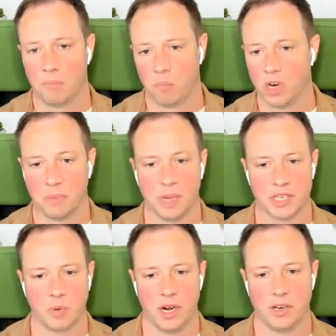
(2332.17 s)
what's the
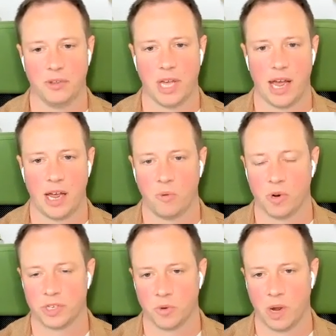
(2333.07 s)
best way to do that?
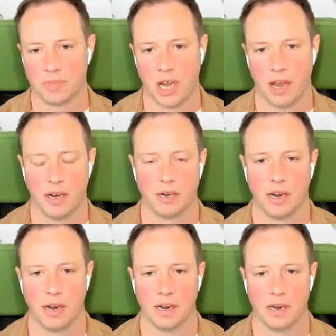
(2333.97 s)
What's your website
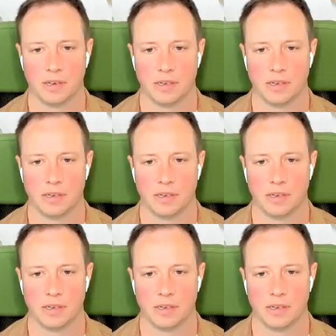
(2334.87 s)
and all